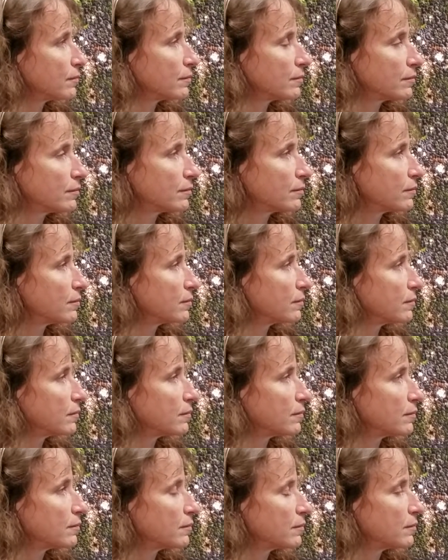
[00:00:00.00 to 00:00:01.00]

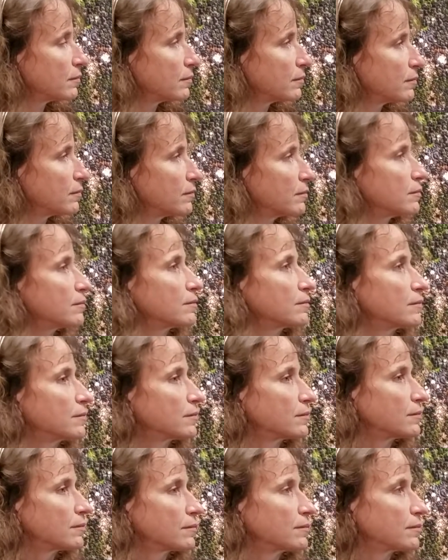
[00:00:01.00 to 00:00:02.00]

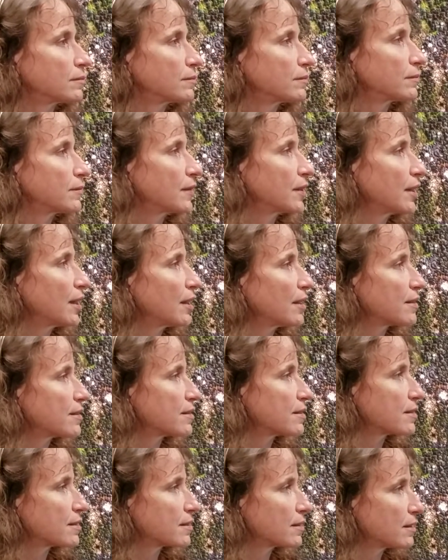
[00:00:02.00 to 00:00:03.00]

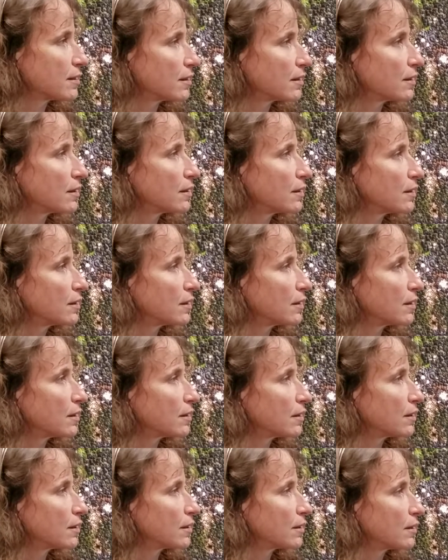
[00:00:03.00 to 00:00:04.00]

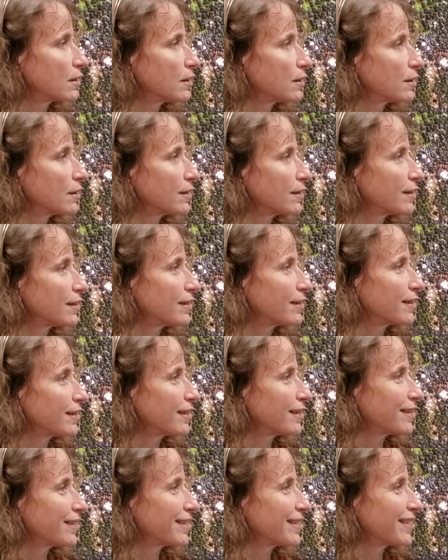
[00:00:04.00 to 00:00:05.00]

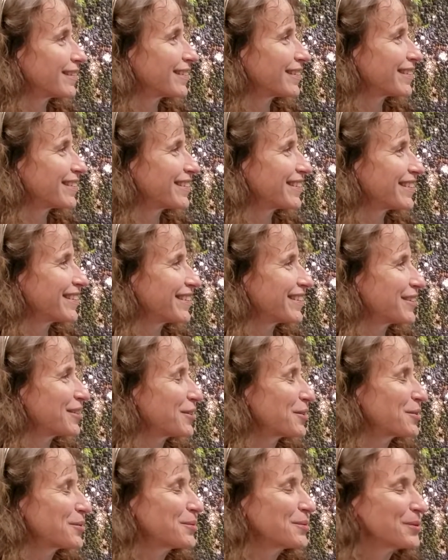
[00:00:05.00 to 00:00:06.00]

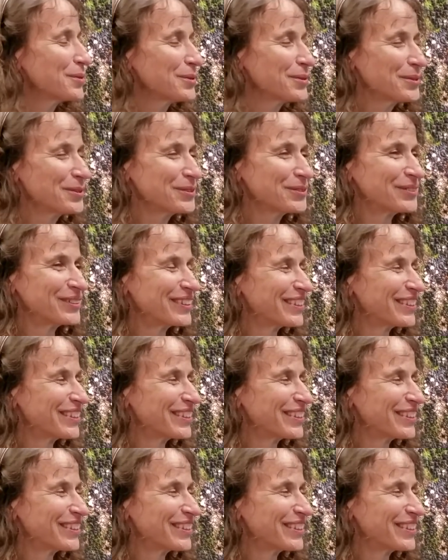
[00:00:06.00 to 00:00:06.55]
No words are spoken by the person on screen.